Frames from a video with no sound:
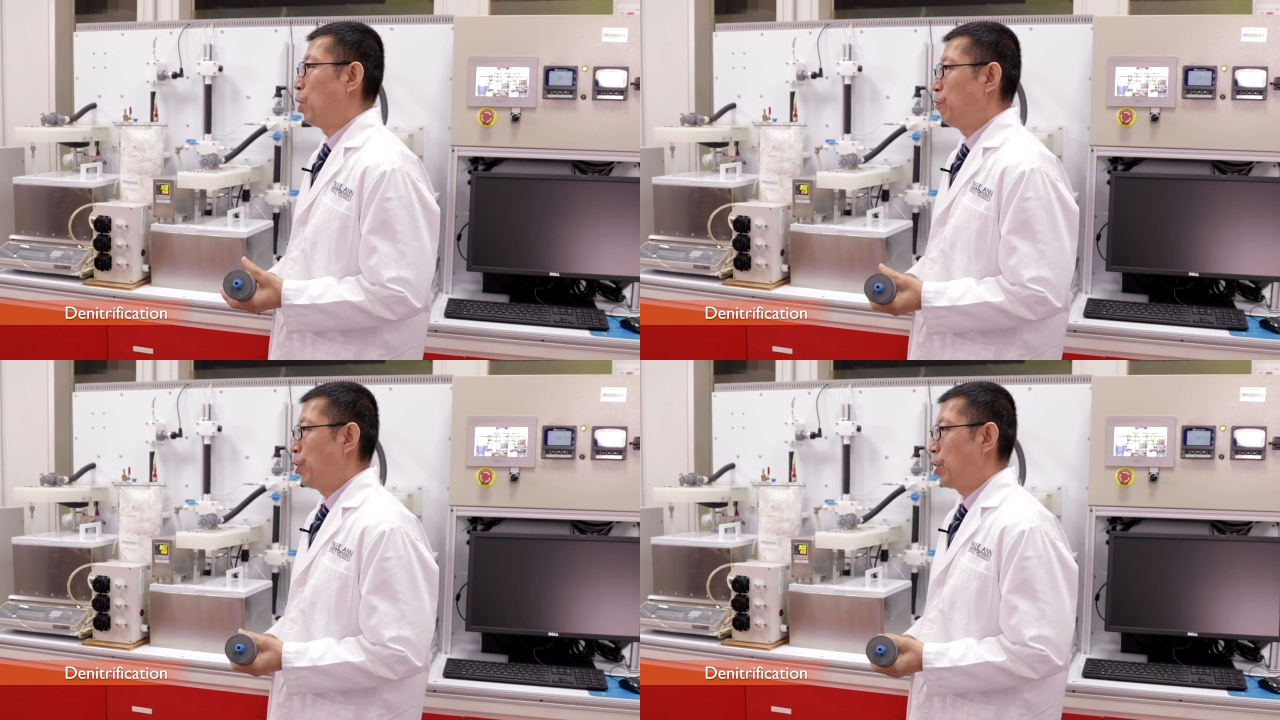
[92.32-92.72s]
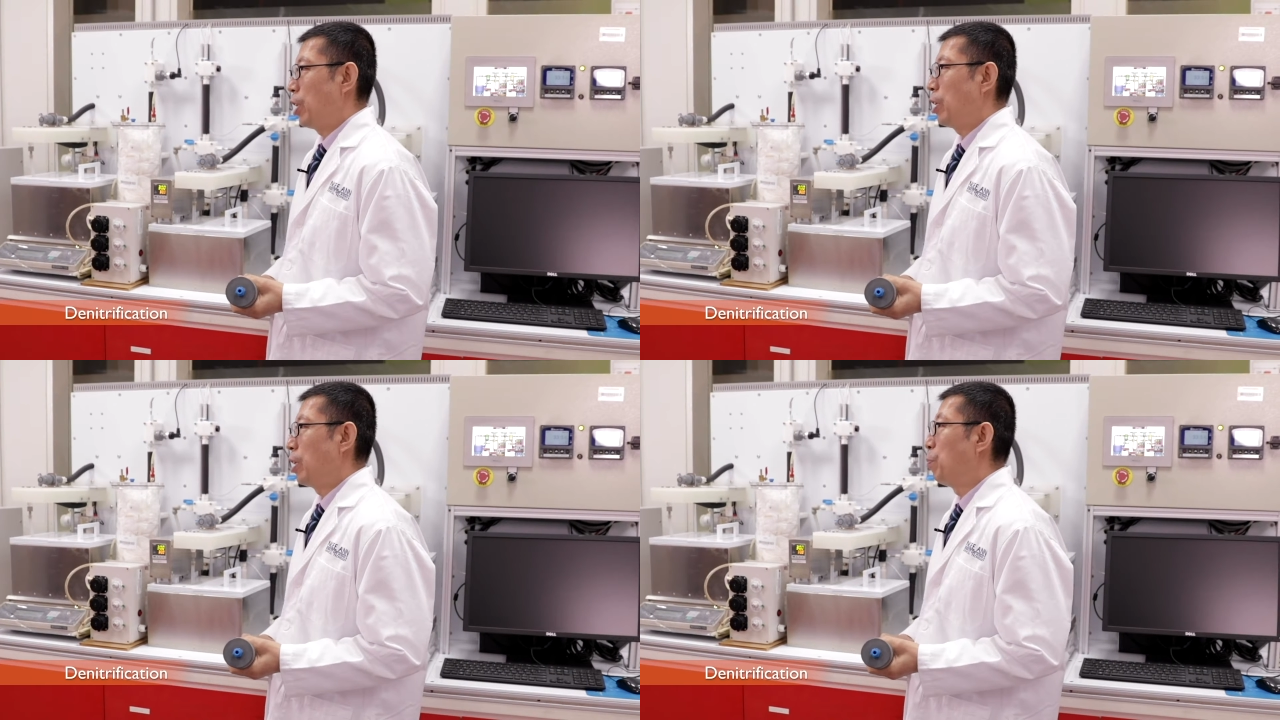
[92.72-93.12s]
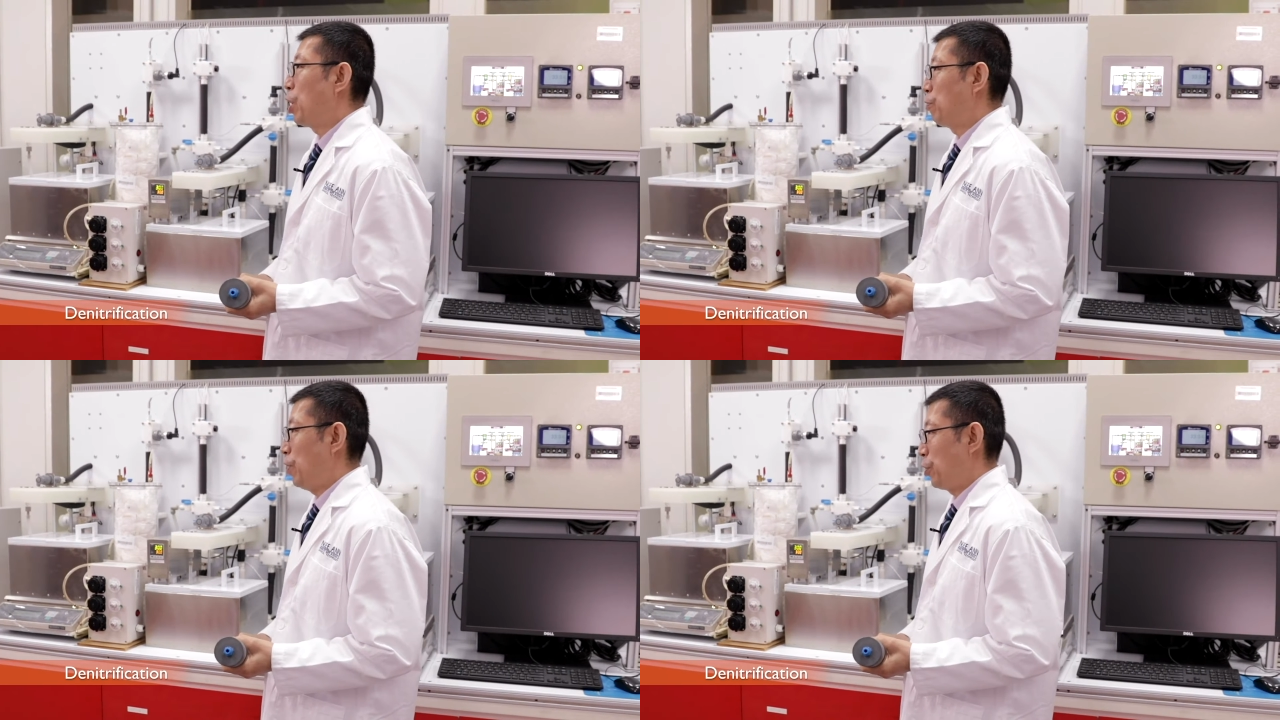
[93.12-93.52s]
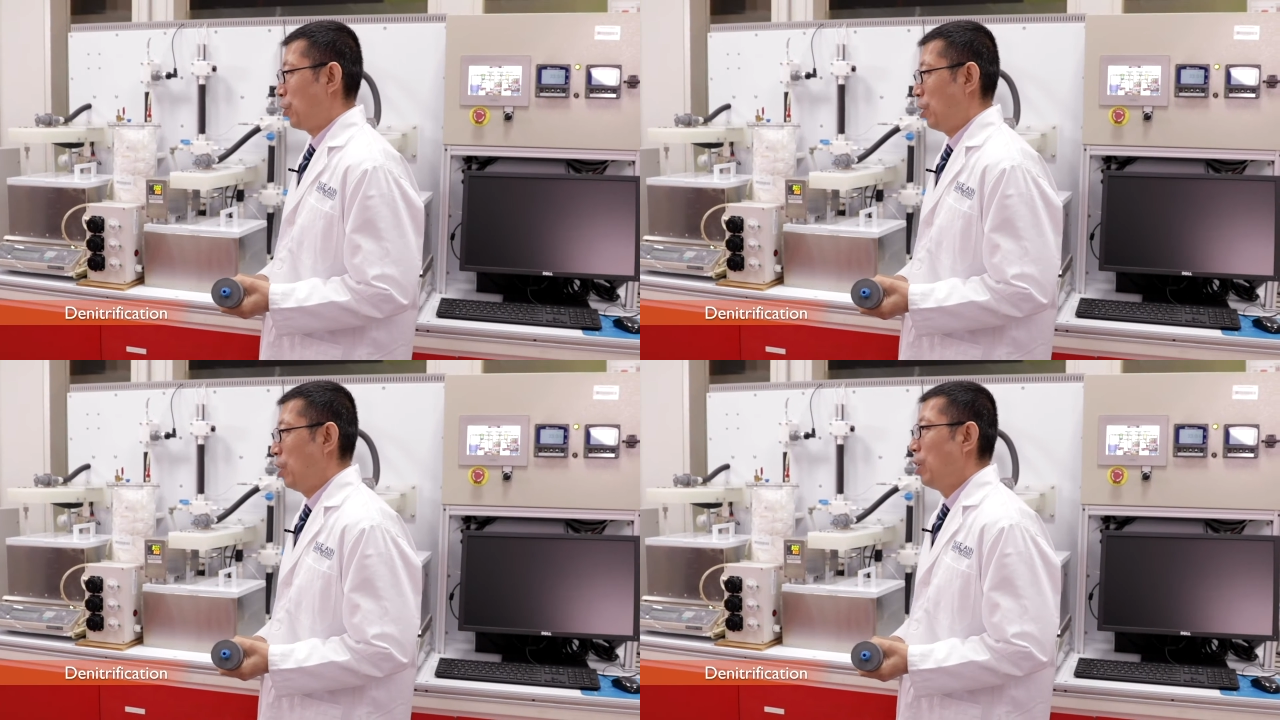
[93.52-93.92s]
more efficient and much
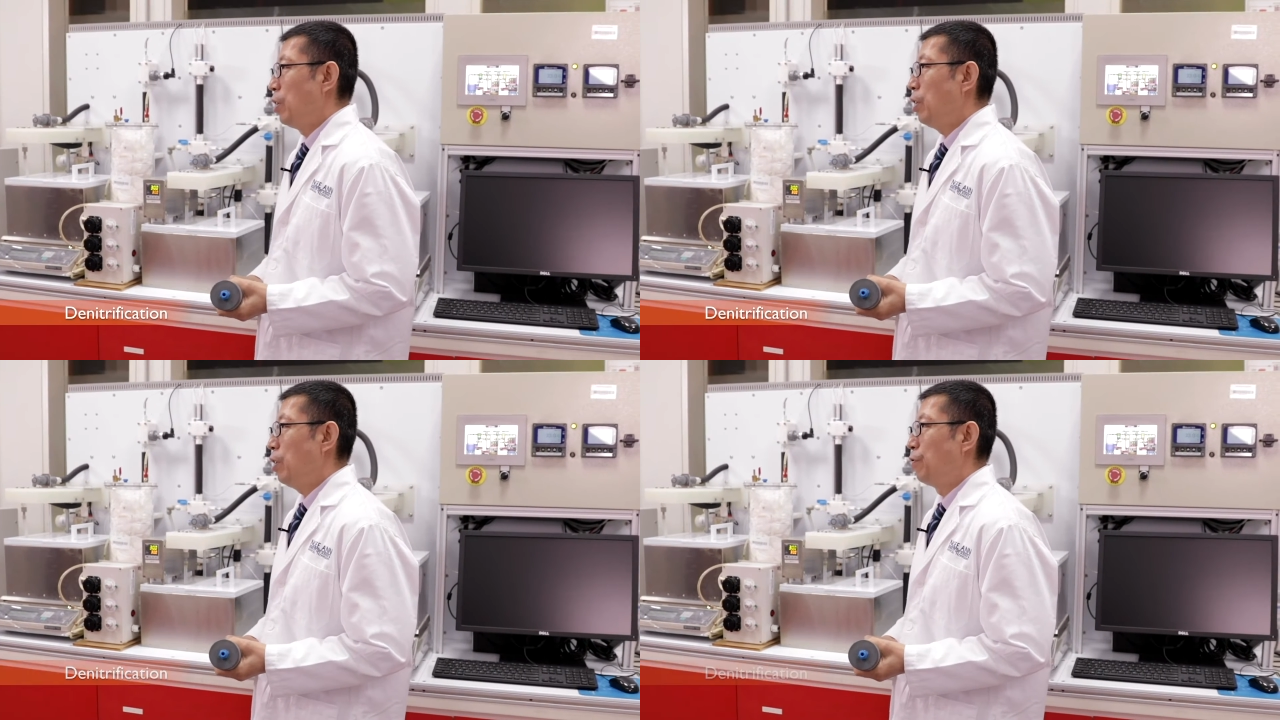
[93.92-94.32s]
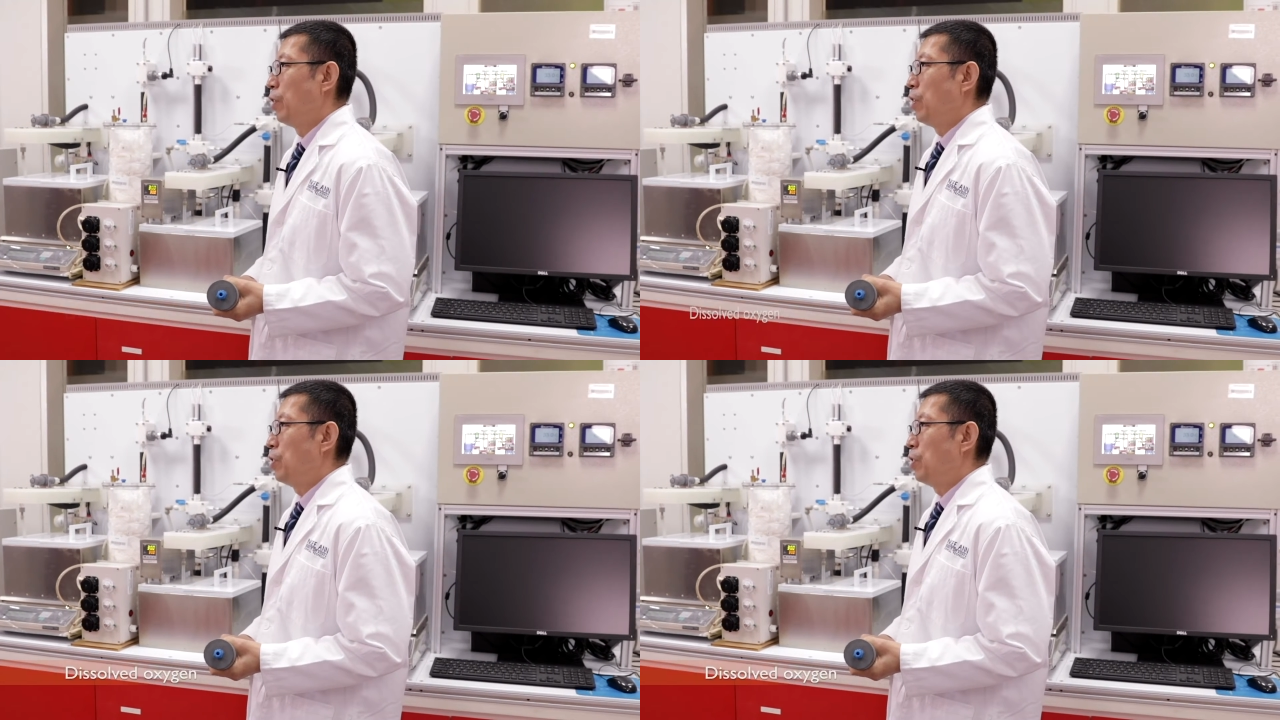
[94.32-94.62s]
faster if